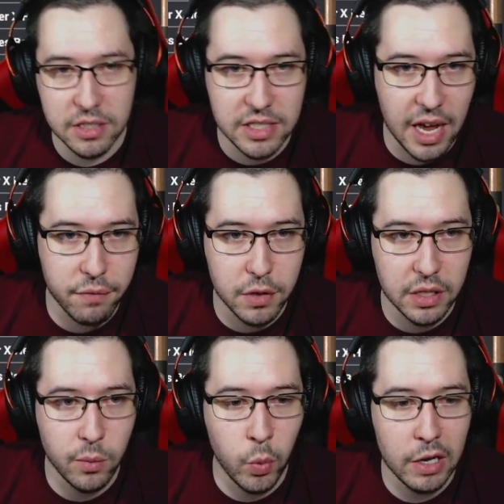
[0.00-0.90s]

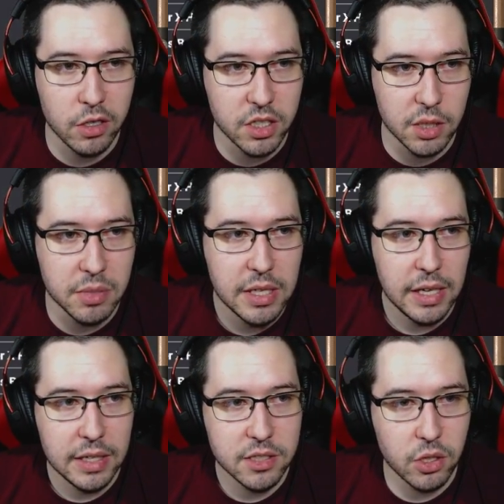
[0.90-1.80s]
definitely welcome.
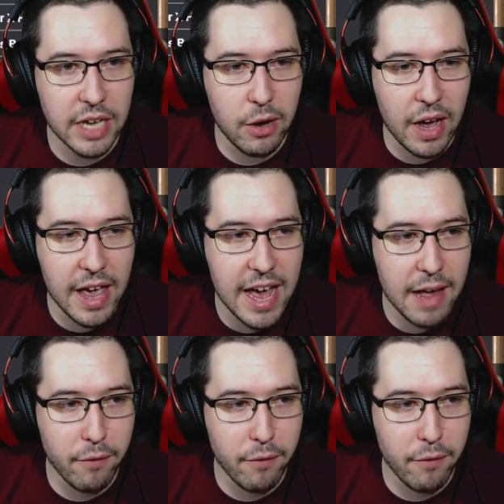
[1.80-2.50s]
So now I have